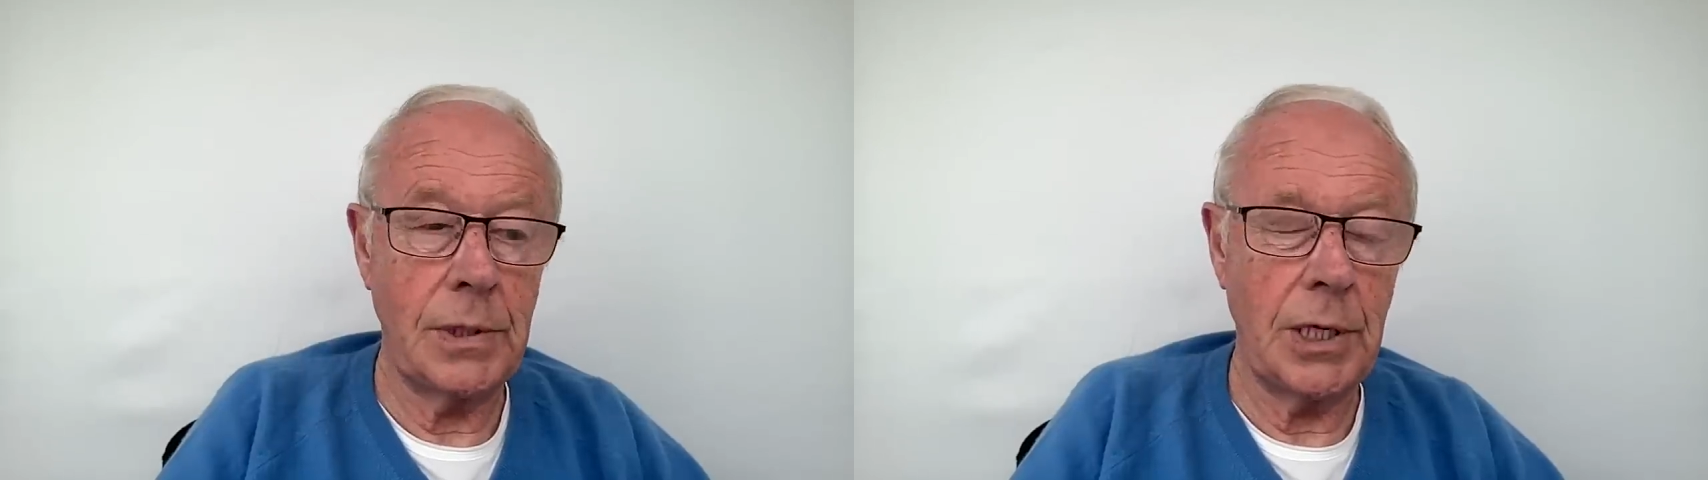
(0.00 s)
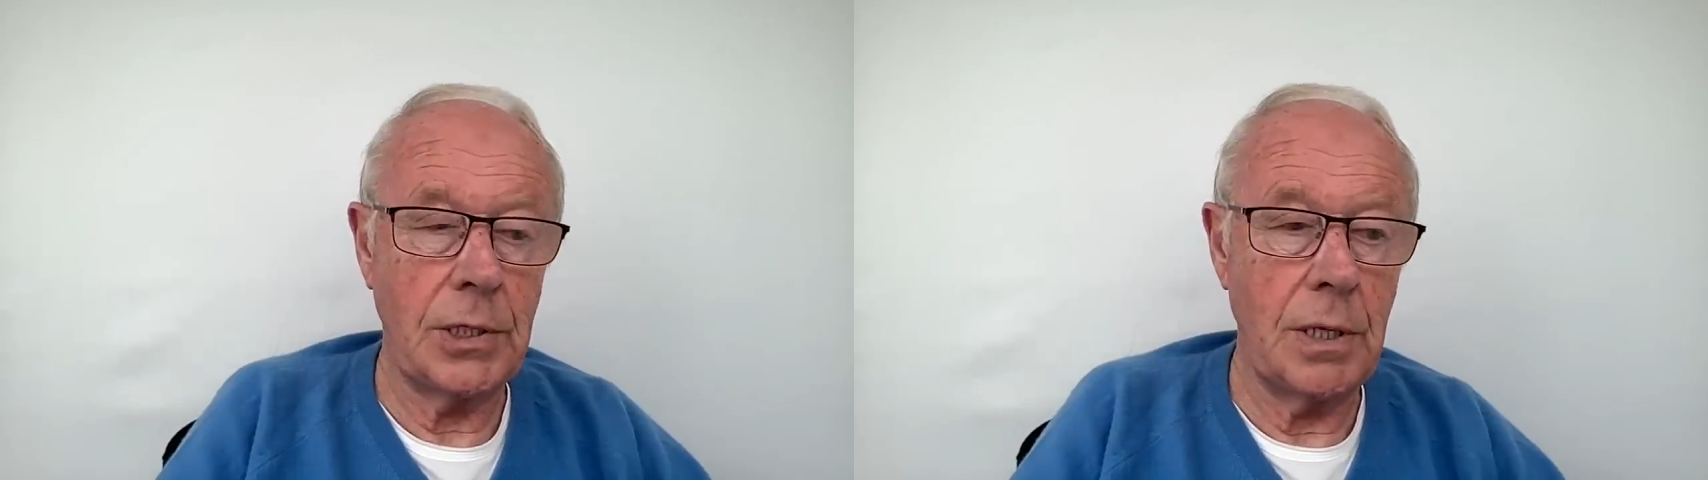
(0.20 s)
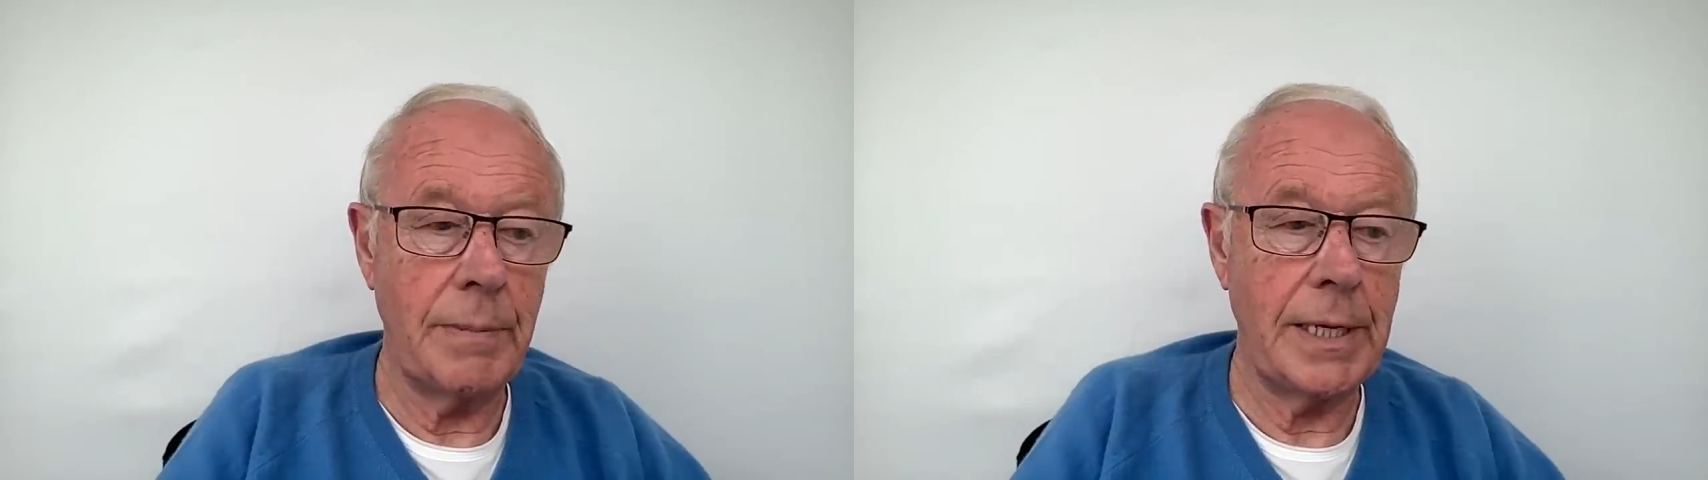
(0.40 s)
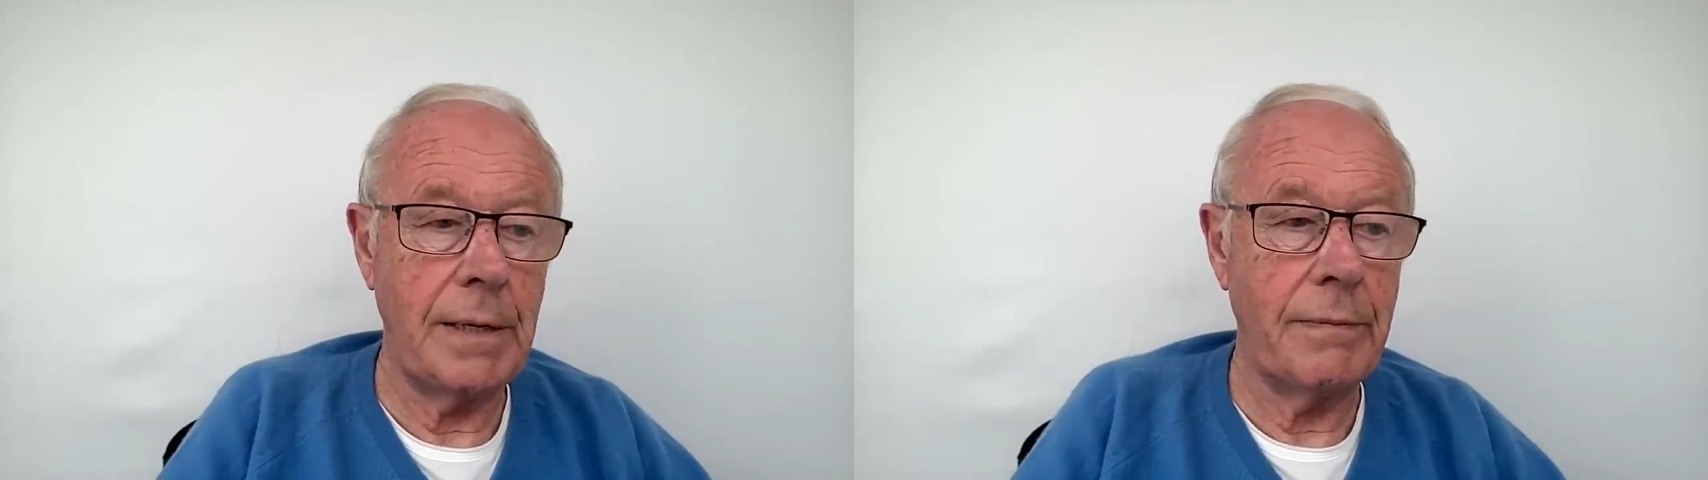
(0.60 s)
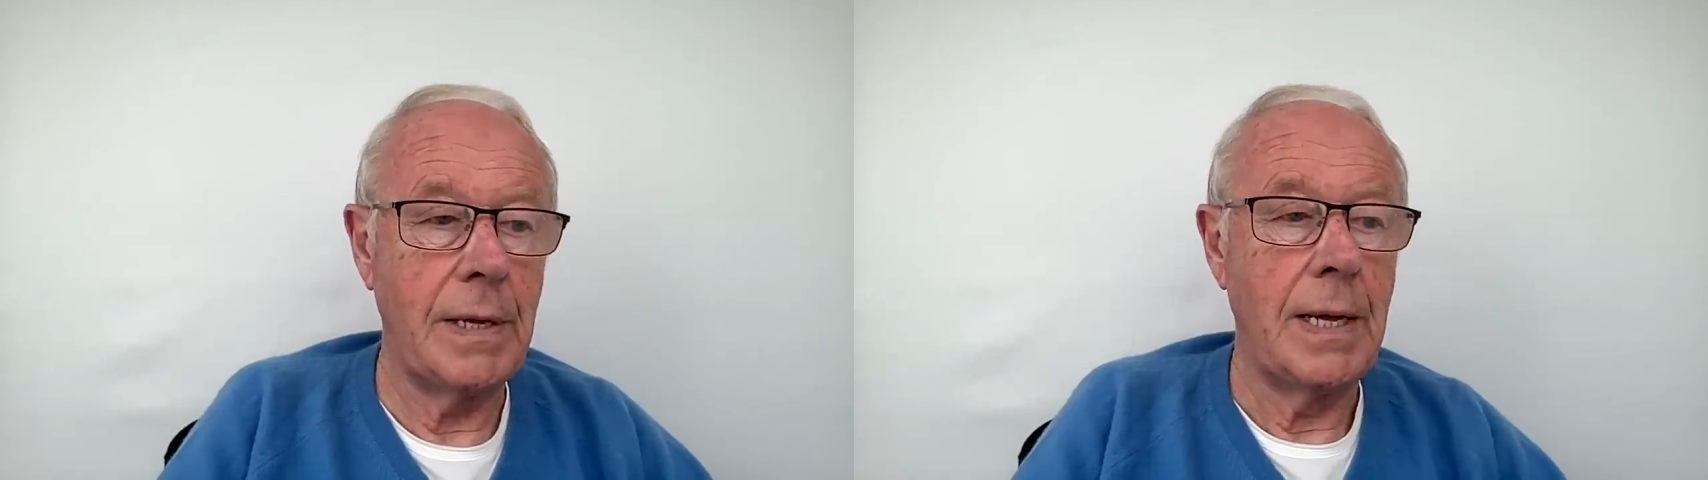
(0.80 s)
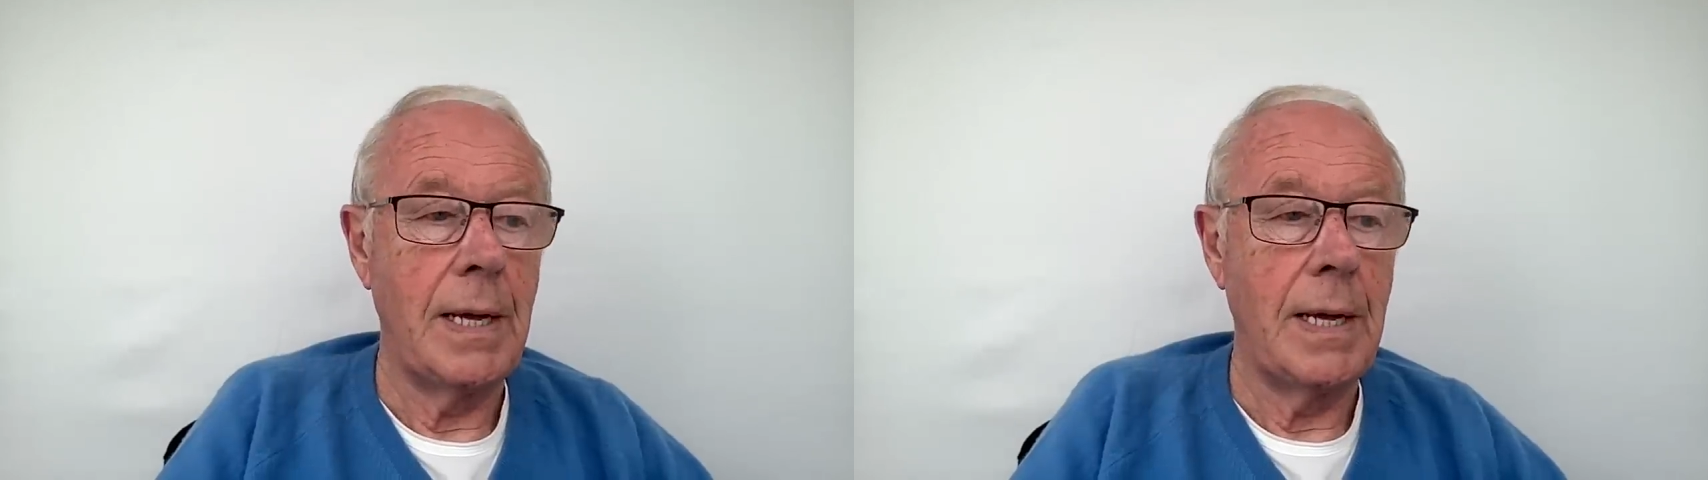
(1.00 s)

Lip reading: suggestion he might even